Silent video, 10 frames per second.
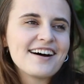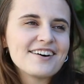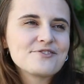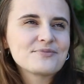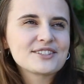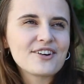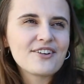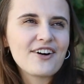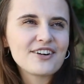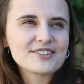Um, so
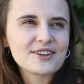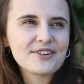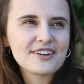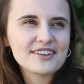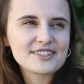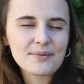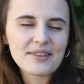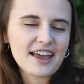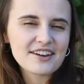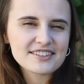also
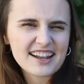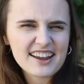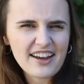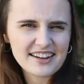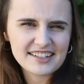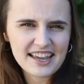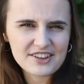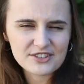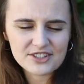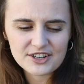something else that I've had to
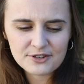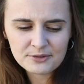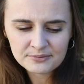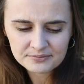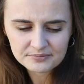get used to.